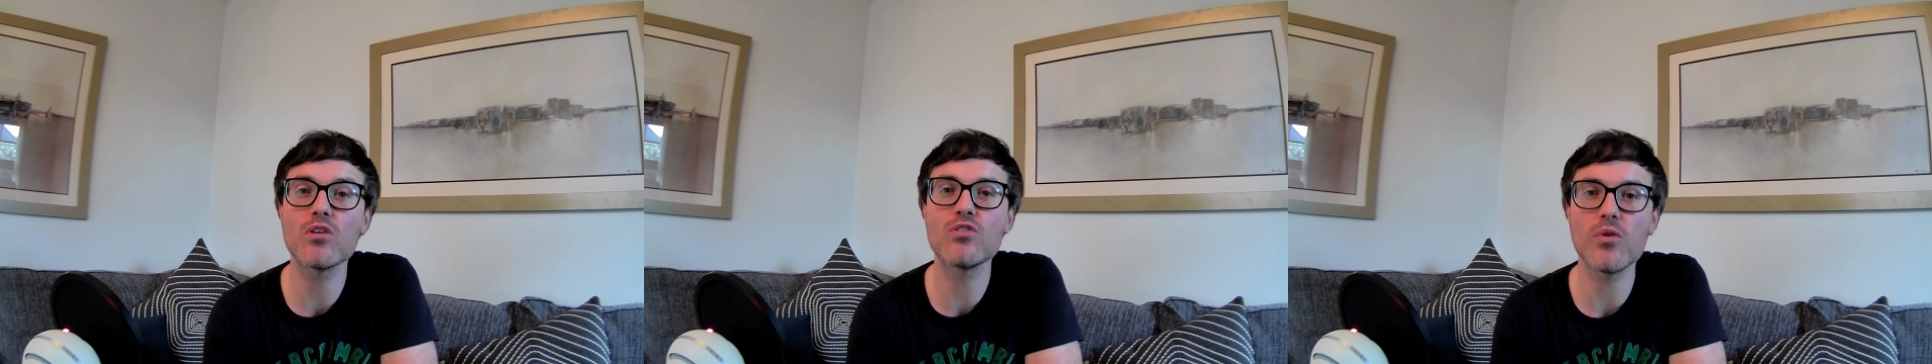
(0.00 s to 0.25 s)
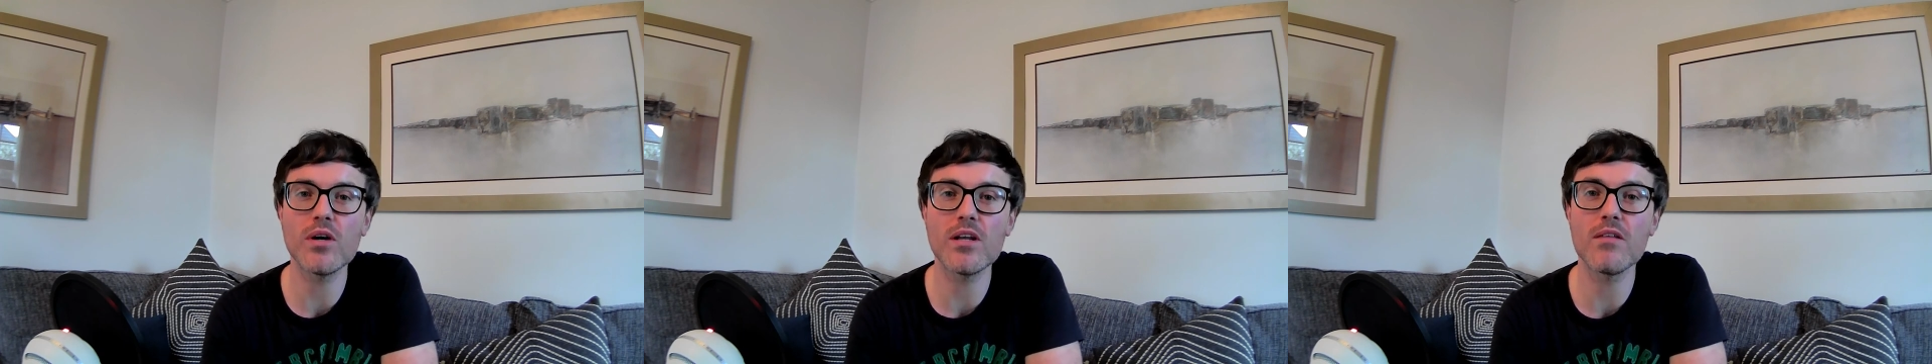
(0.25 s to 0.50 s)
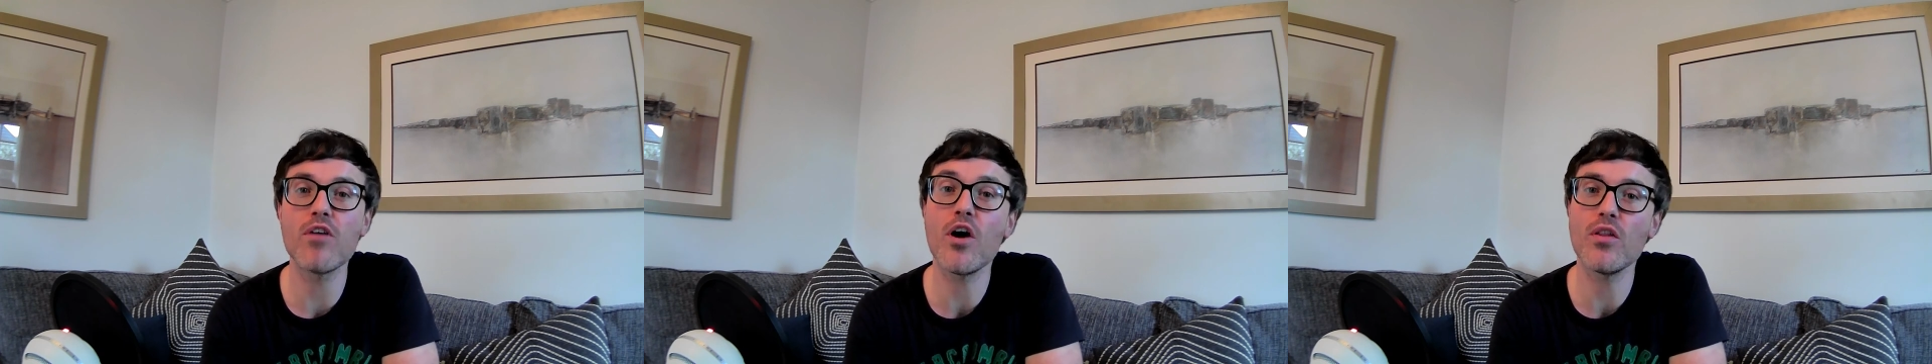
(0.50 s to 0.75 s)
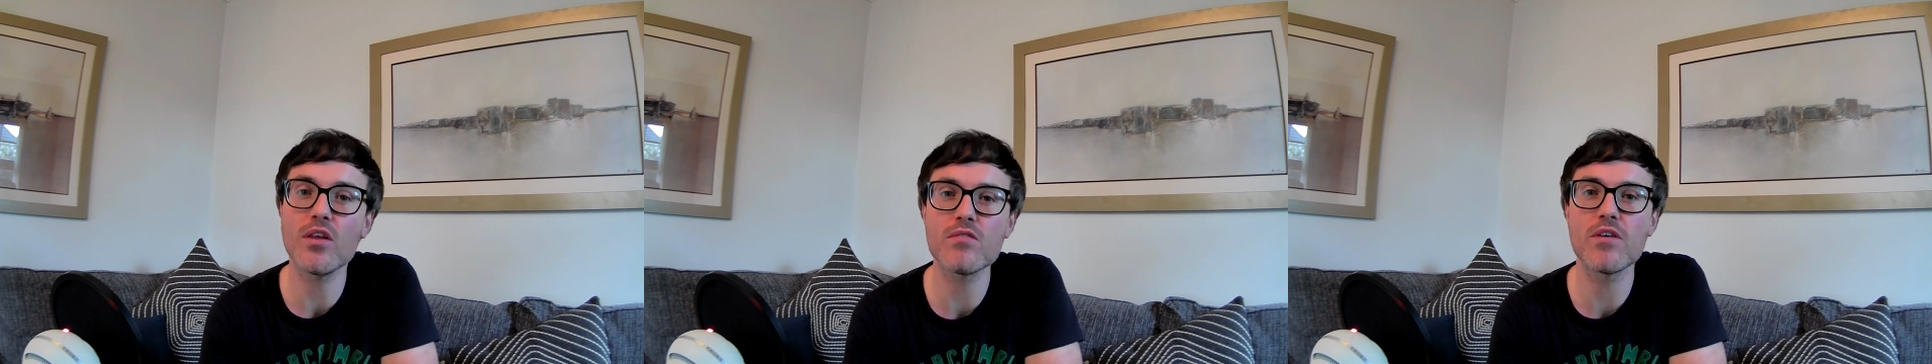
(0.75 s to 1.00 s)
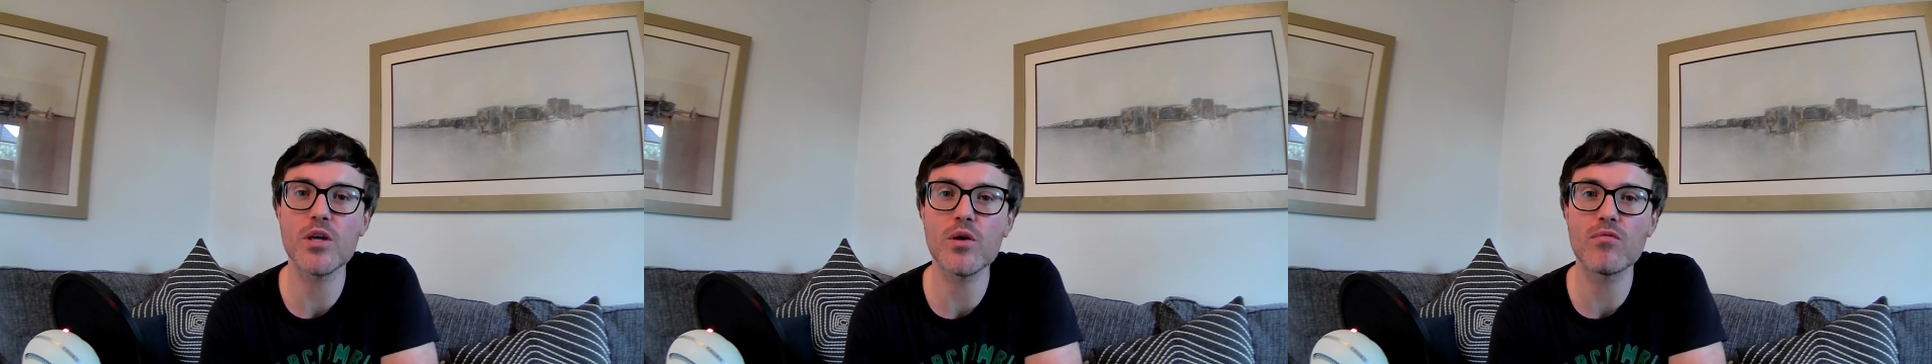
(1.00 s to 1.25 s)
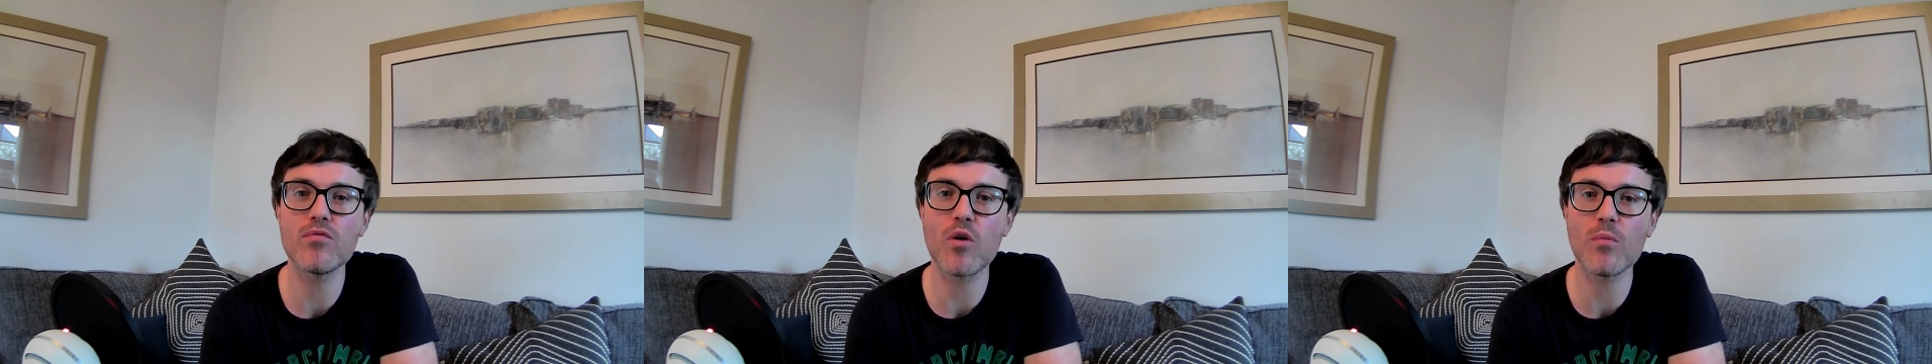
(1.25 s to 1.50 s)
enjoyed and found this
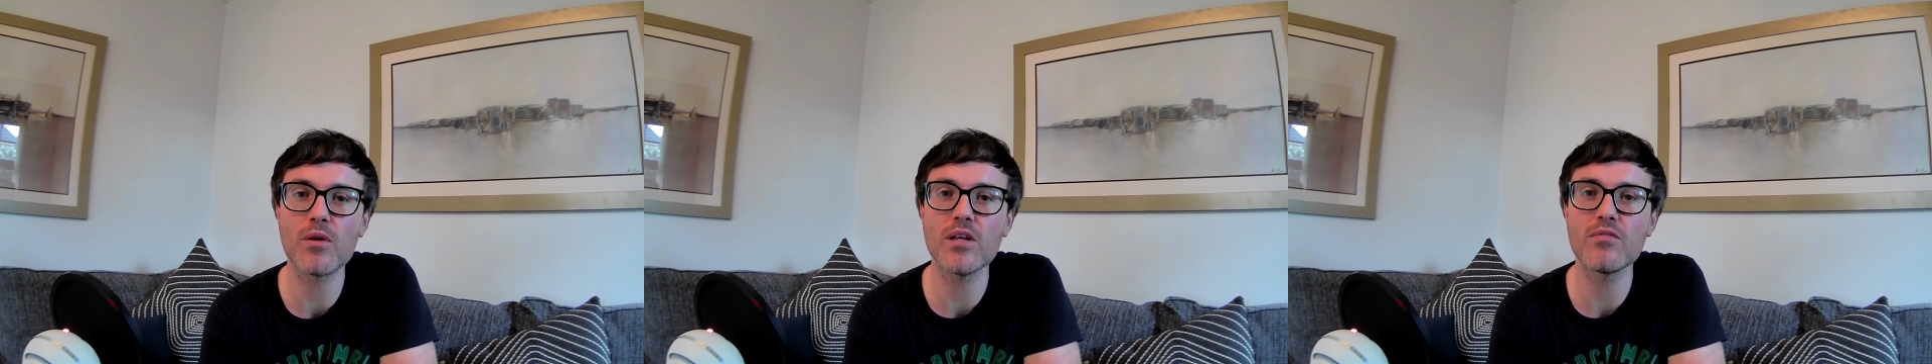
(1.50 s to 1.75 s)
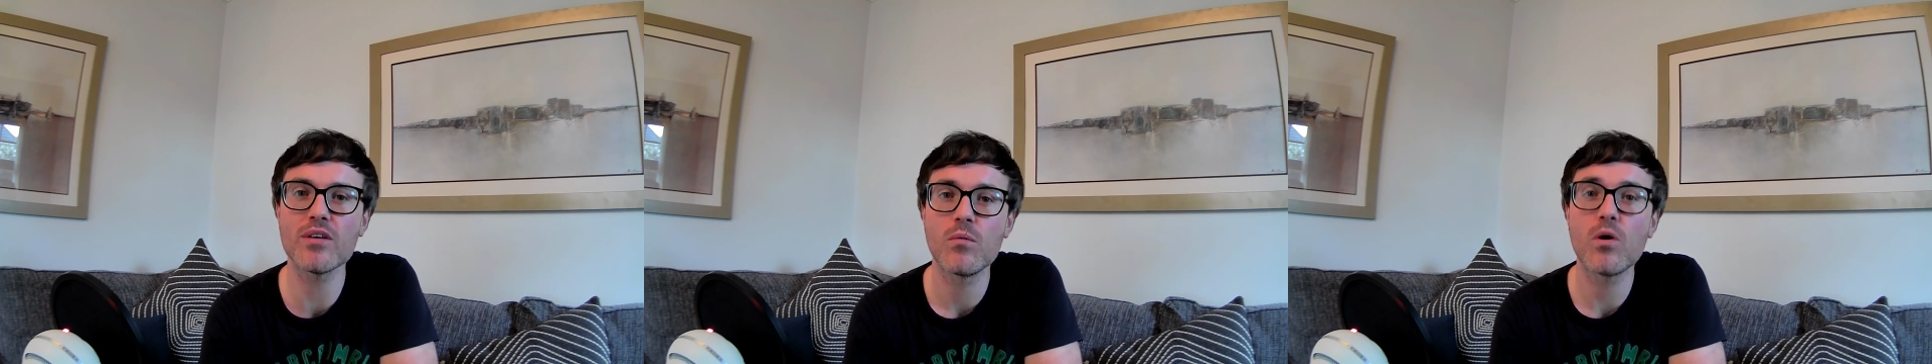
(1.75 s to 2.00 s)
video informative.